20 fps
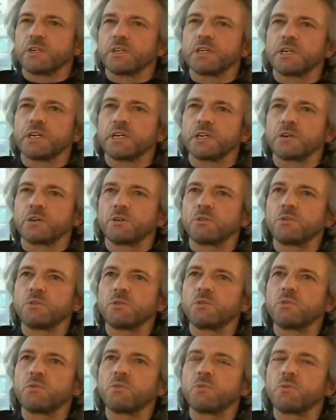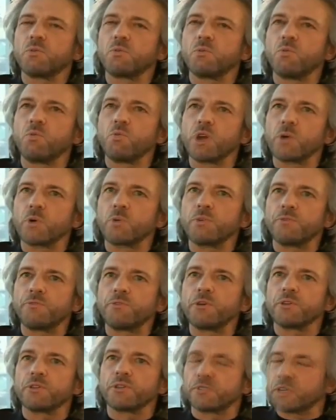uh, where we
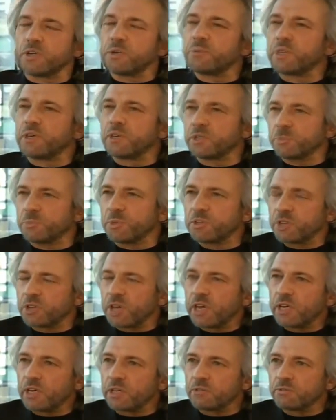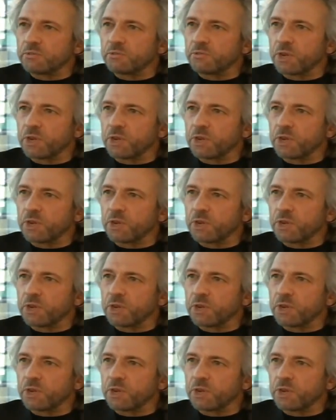feel that something has been taken